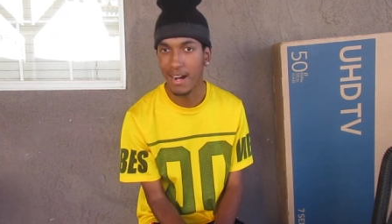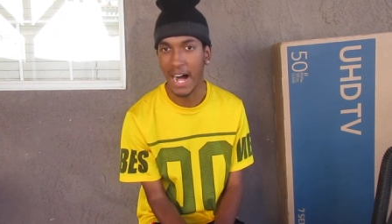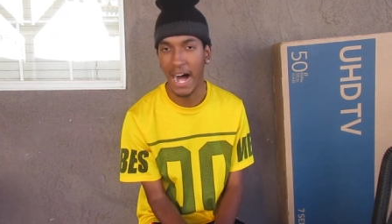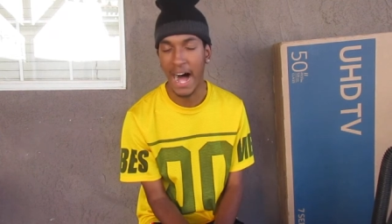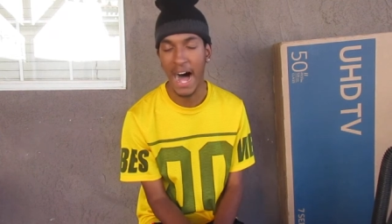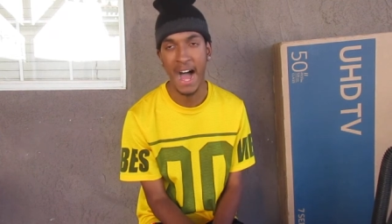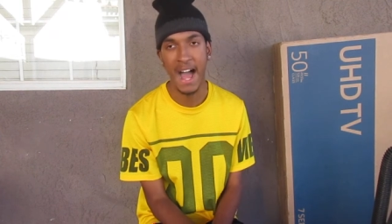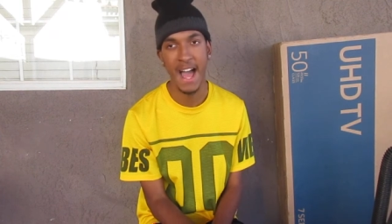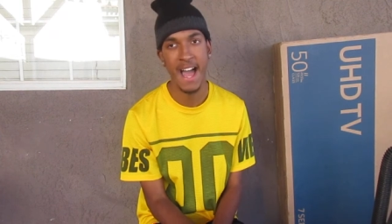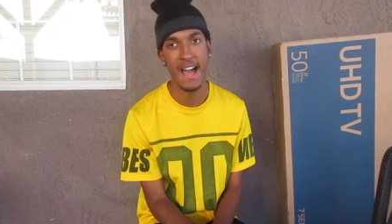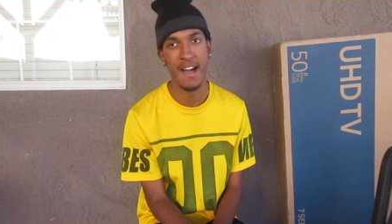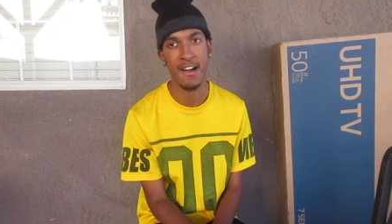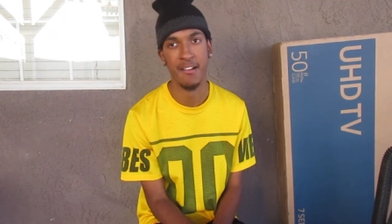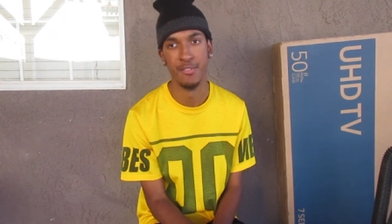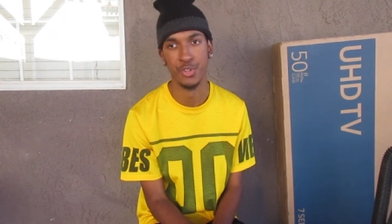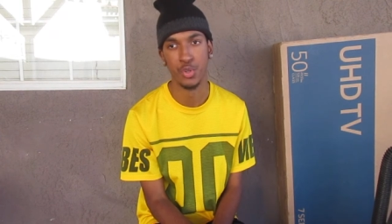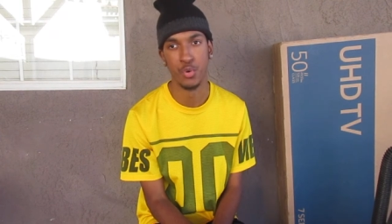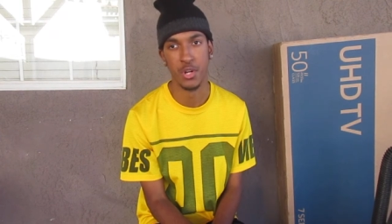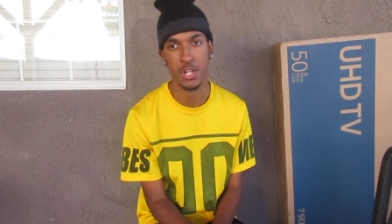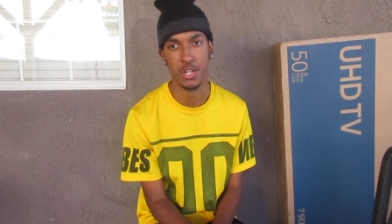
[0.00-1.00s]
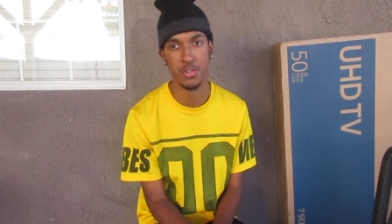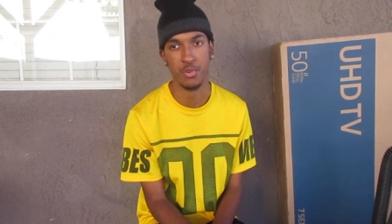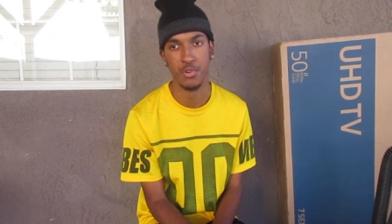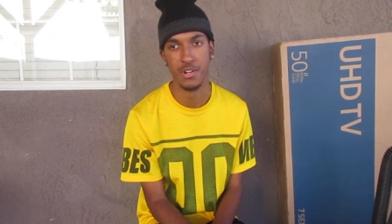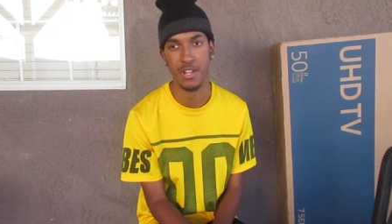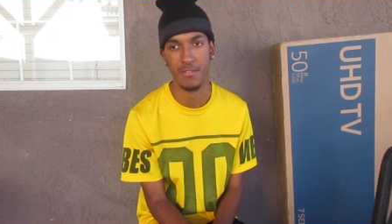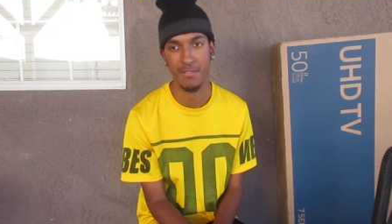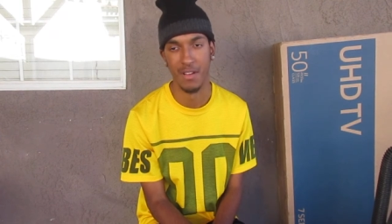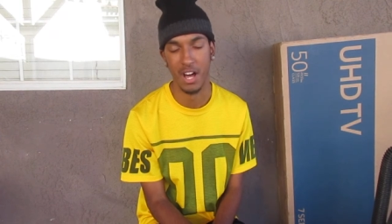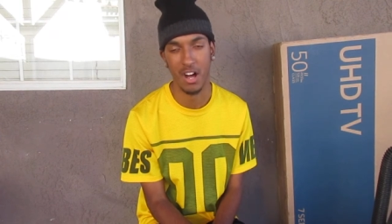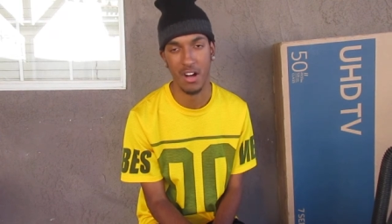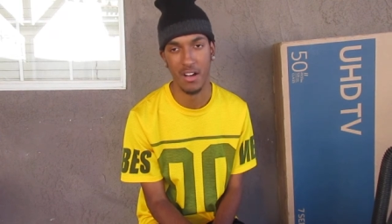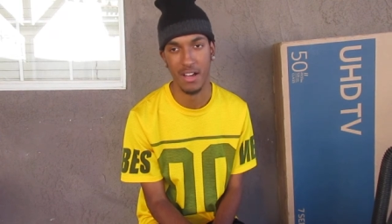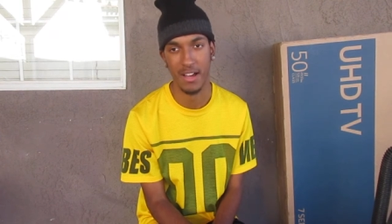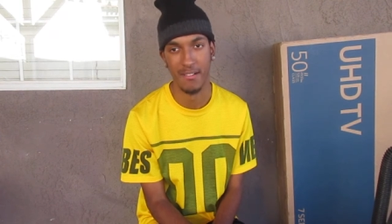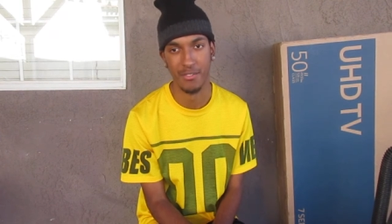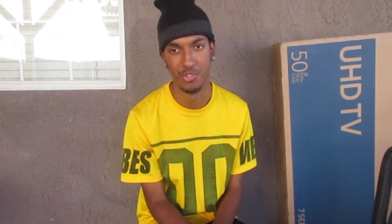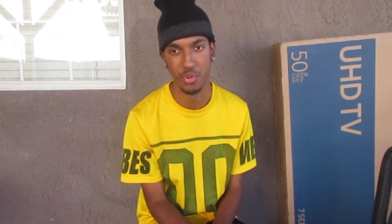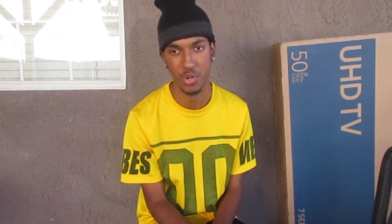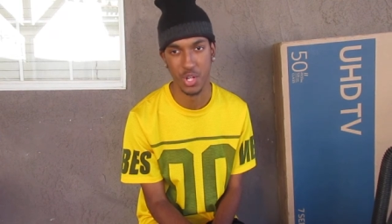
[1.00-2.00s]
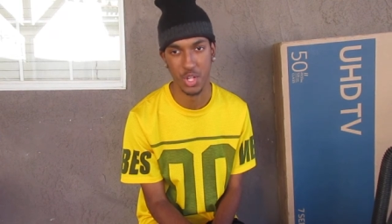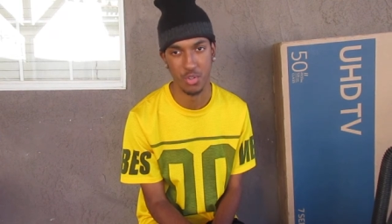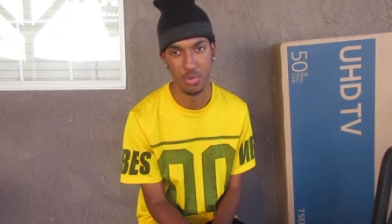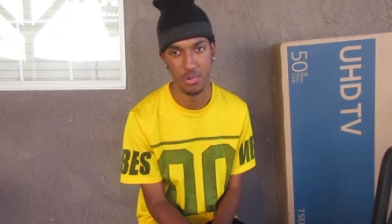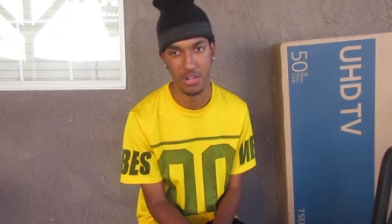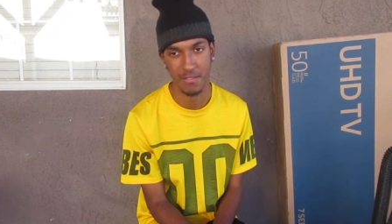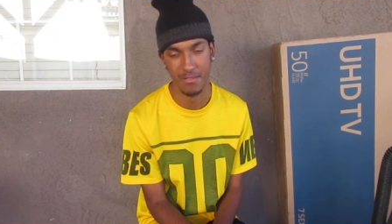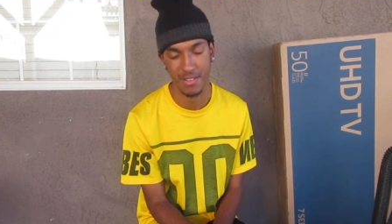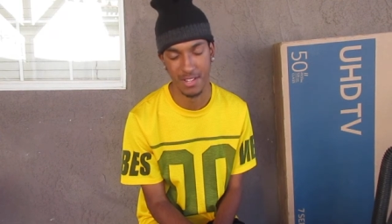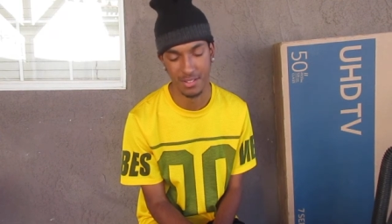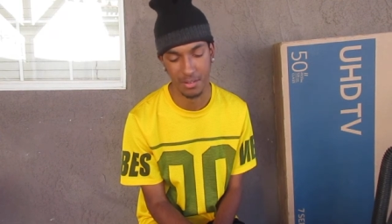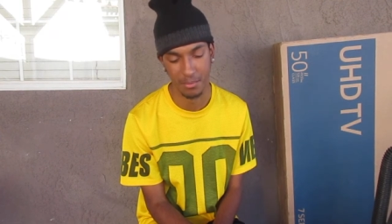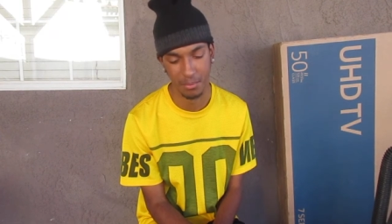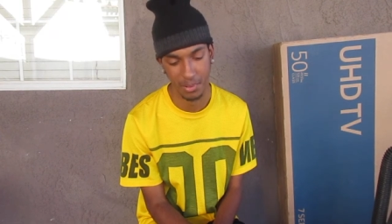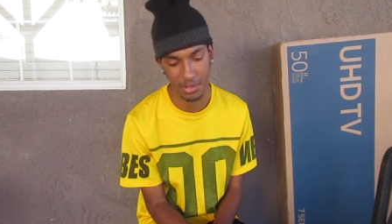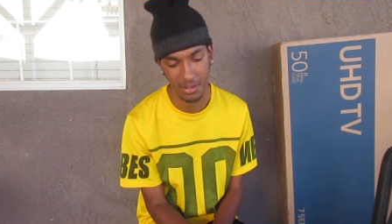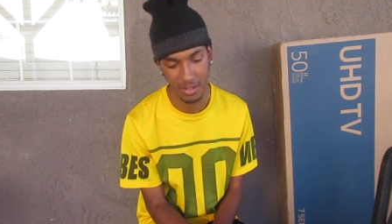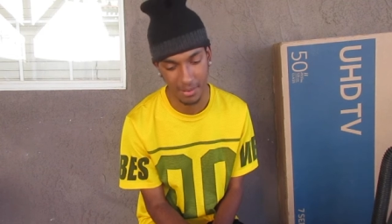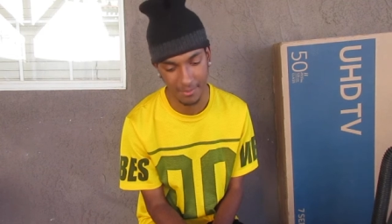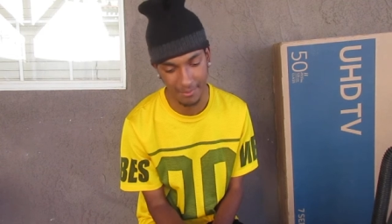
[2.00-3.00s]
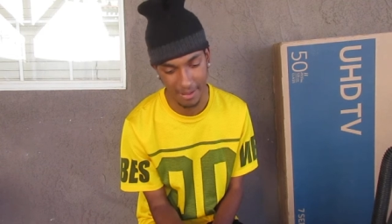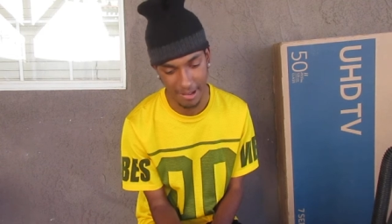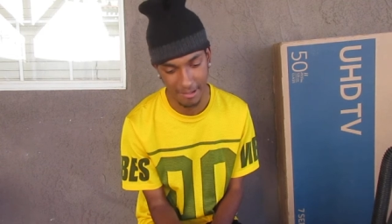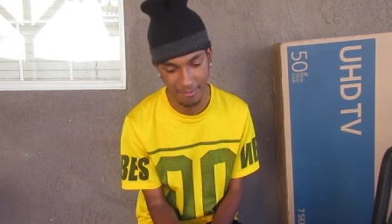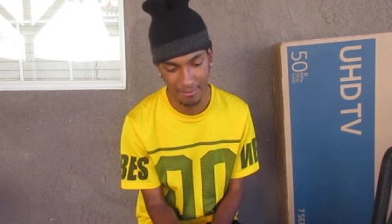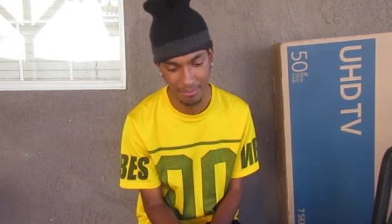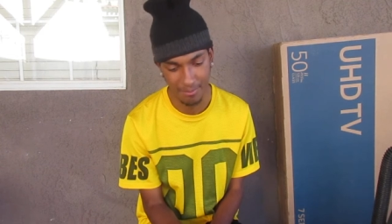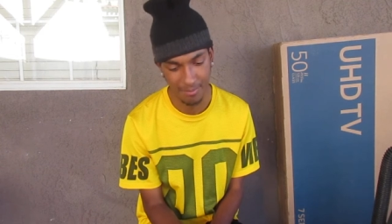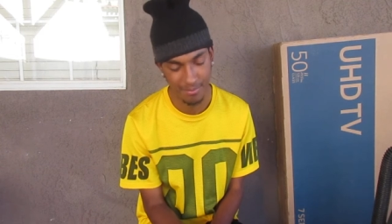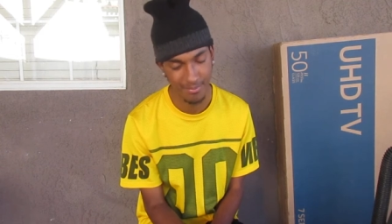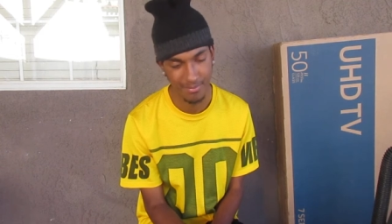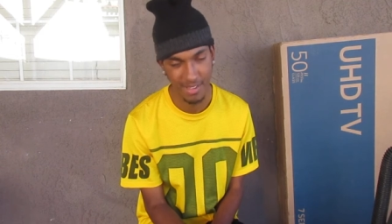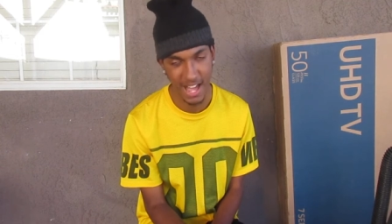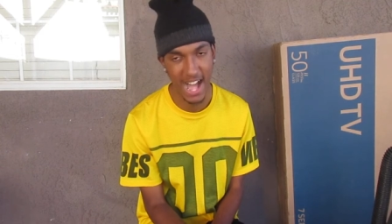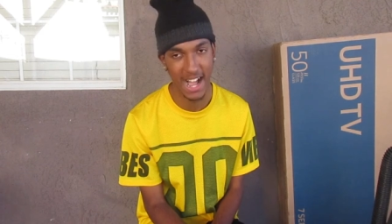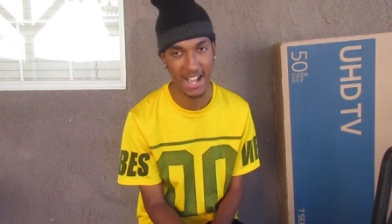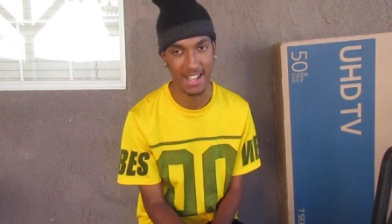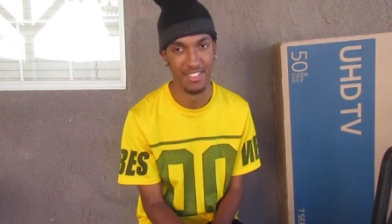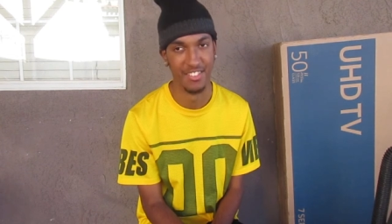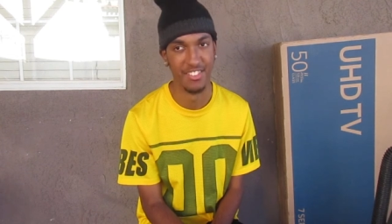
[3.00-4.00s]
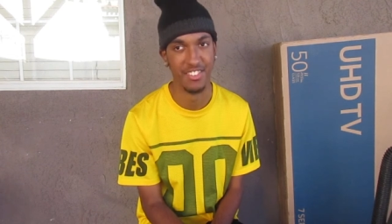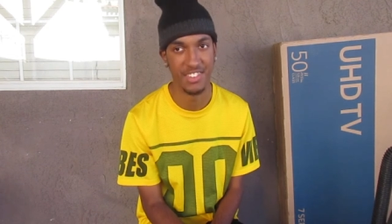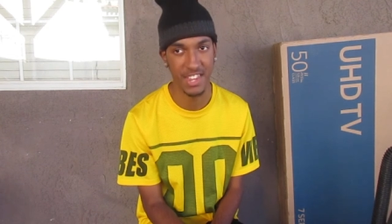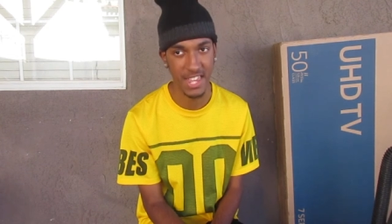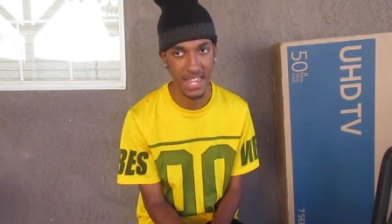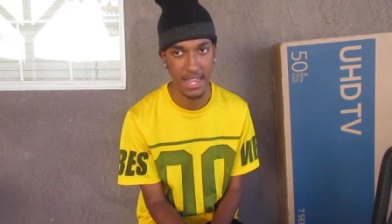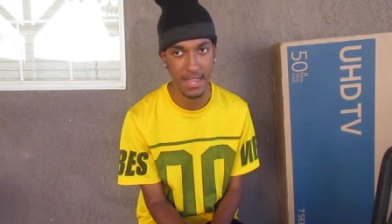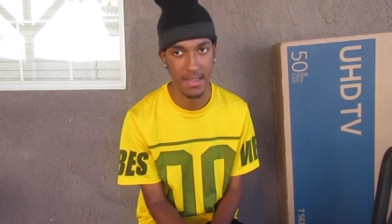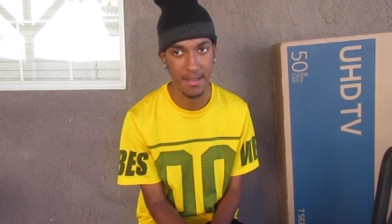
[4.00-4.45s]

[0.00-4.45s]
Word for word: I have 2020. I don't have 2020 vision, but I'm, I'm, i can see.